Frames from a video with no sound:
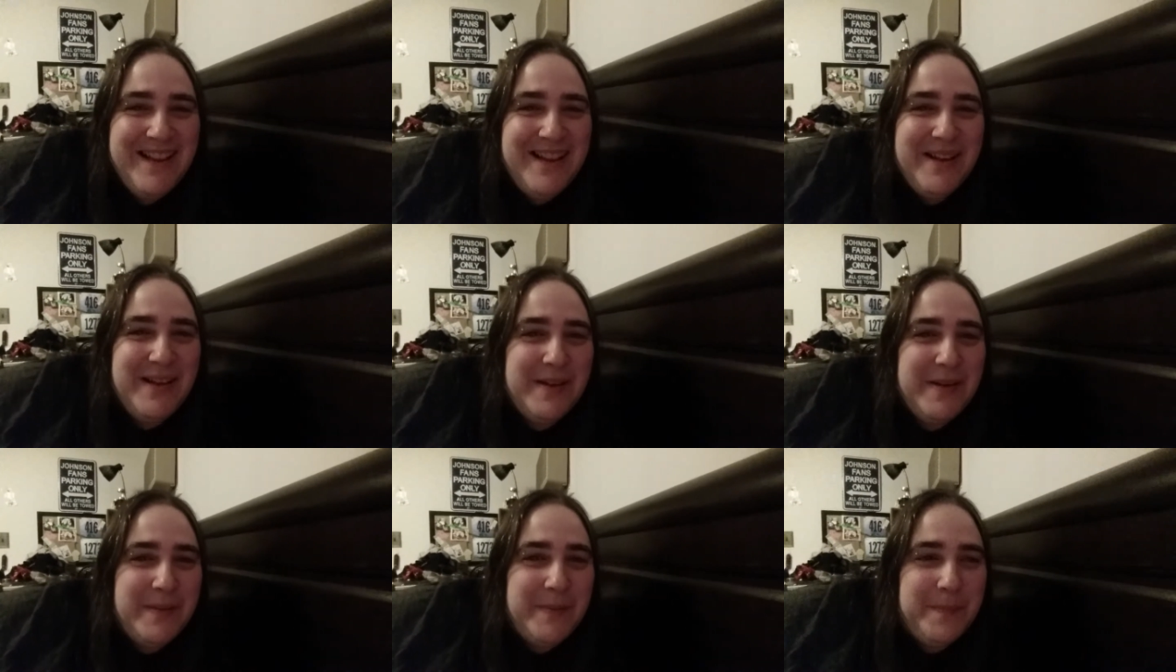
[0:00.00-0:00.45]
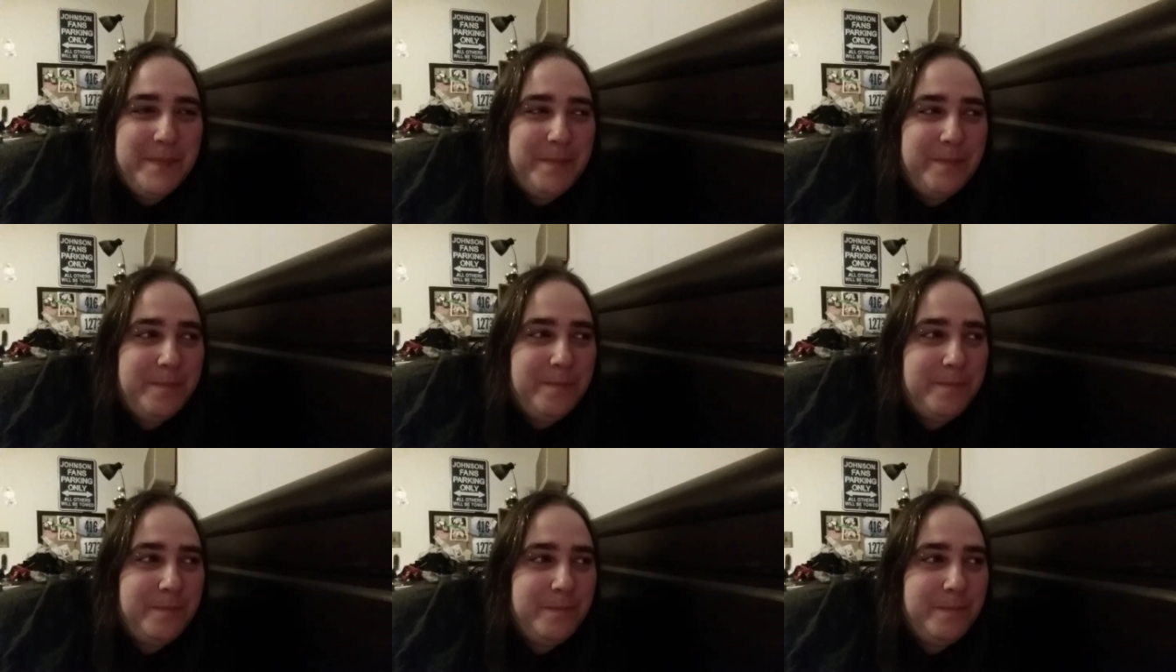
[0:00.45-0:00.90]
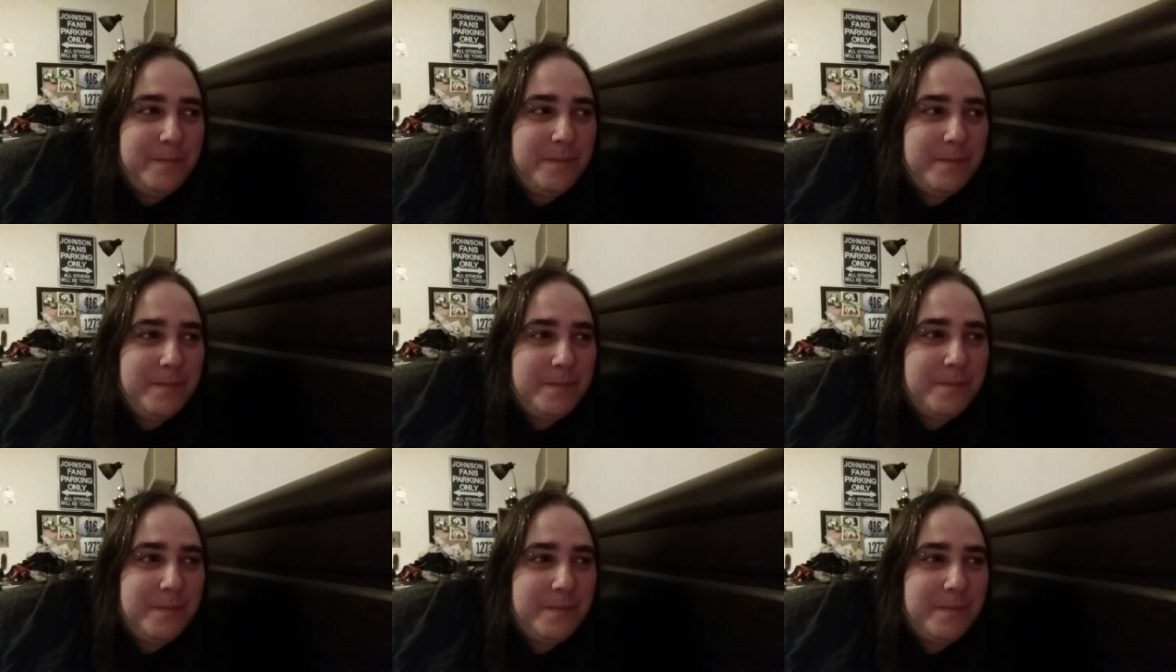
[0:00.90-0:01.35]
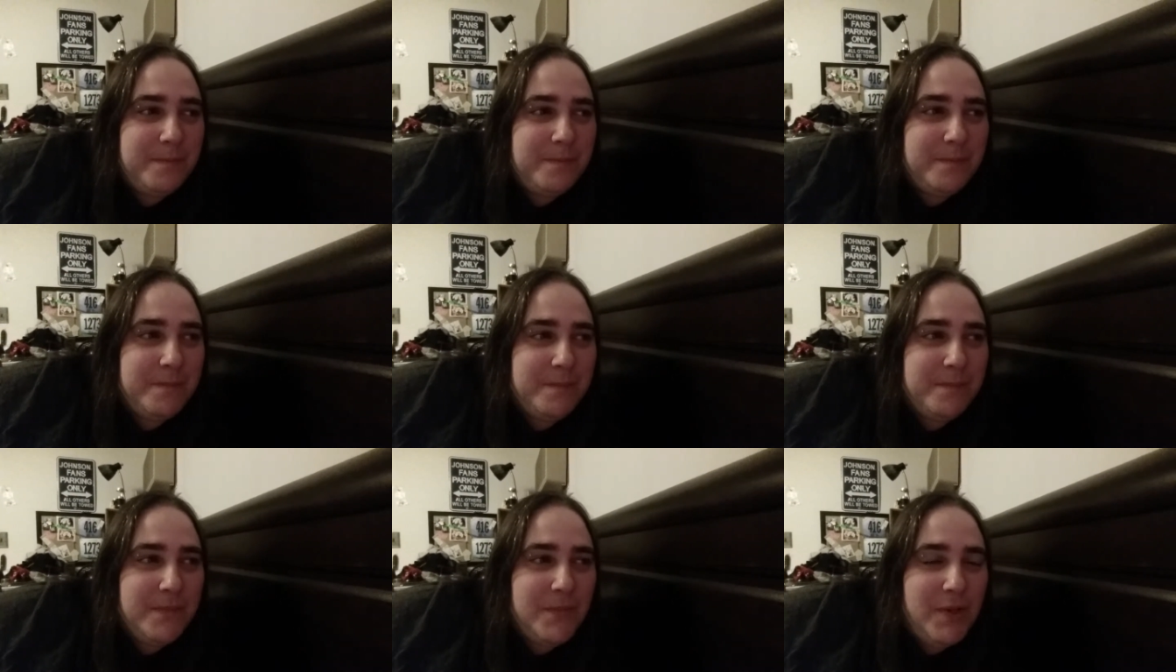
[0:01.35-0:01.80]
um,
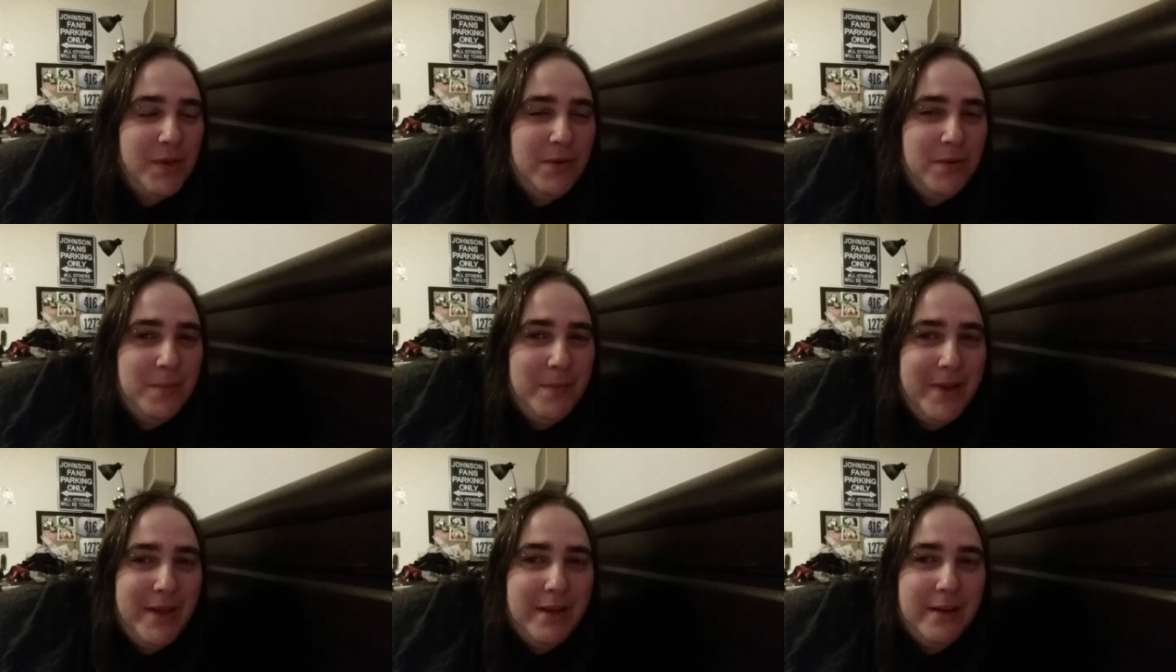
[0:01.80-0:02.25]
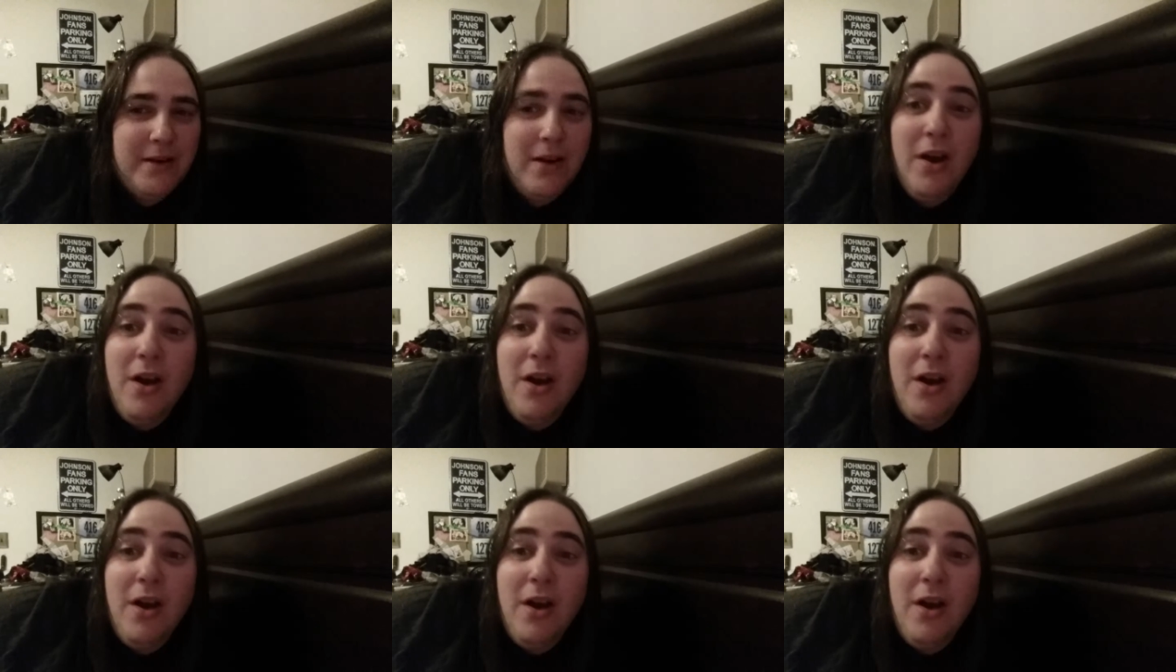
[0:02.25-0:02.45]
oh man.